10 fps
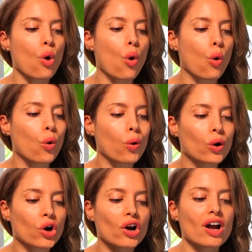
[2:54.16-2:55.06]

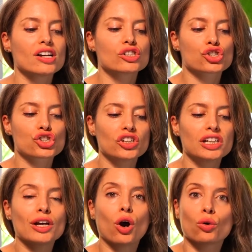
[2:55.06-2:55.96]
Or
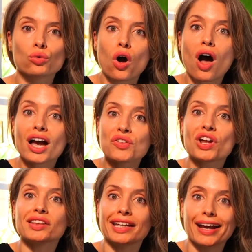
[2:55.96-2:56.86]
she arrived
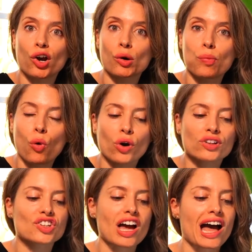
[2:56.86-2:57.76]
at the
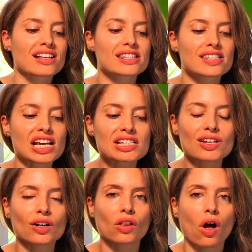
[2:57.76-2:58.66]
airport at 6
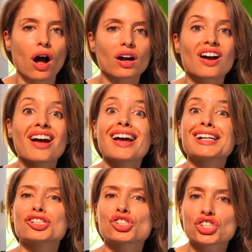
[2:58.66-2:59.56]
o'clock,
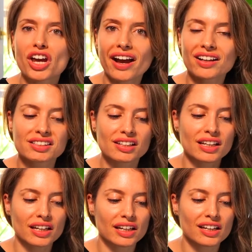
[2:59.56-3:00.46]
checked
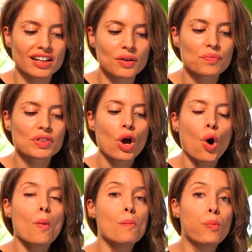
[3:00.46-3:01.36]
in,
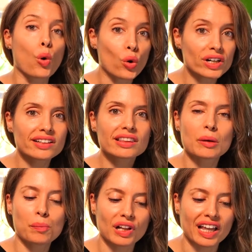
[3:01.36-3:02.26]
boarded the
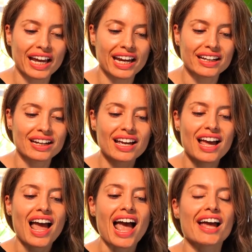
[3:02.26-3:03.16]
plane,
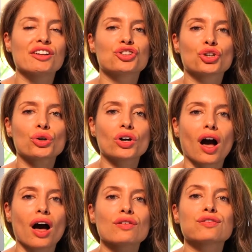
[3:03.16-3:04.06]
and took
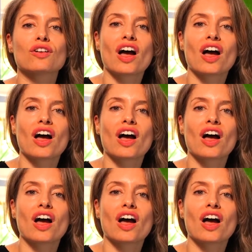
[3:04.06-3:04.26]
off